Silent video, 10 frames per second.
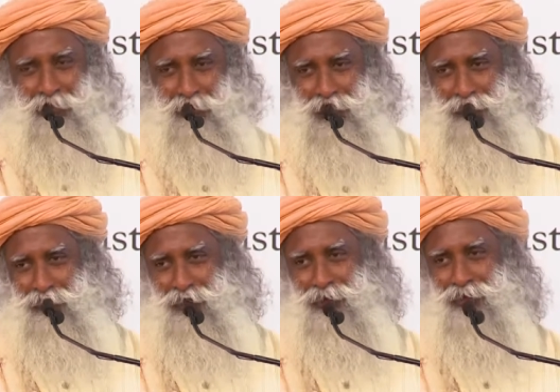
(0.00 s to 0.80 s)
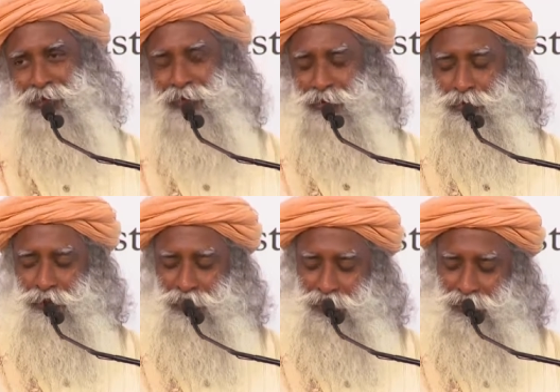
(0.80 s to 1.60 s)
One week you
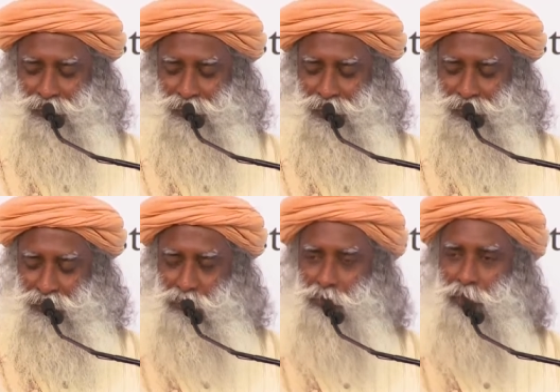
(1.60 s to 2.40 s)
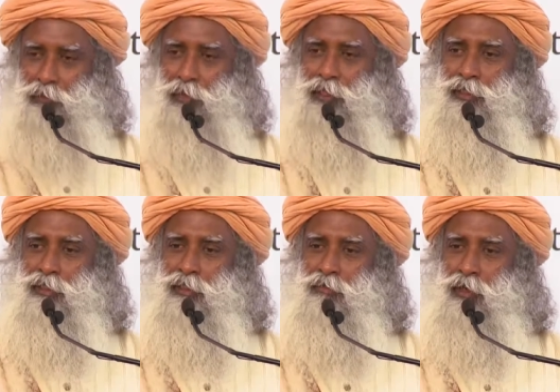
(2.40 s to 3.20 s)
just stay simply
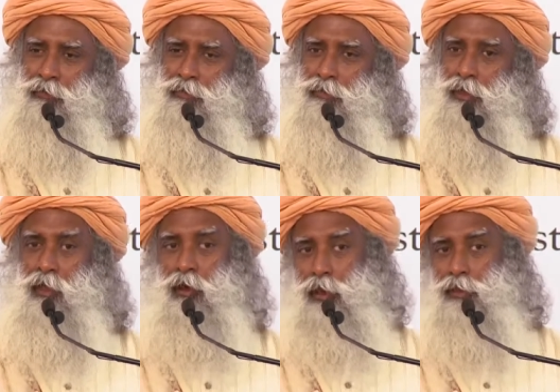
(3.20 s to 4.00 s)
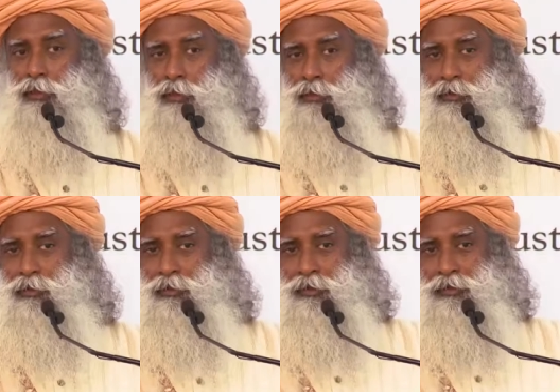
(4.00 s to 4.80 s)
pleasant and wonderful. I think
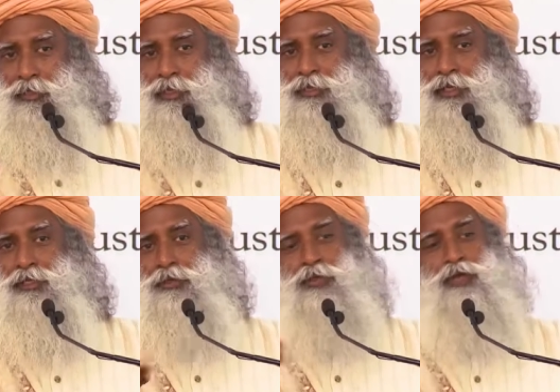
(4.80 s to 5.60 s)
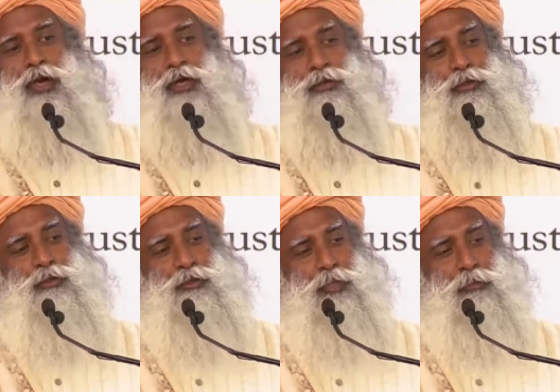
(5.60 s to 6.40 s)
these days you're trying to
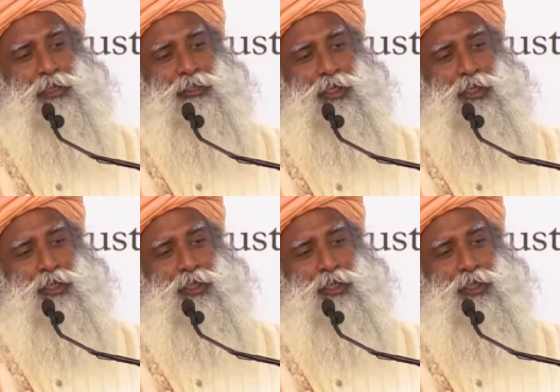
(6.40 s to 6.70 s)
do that by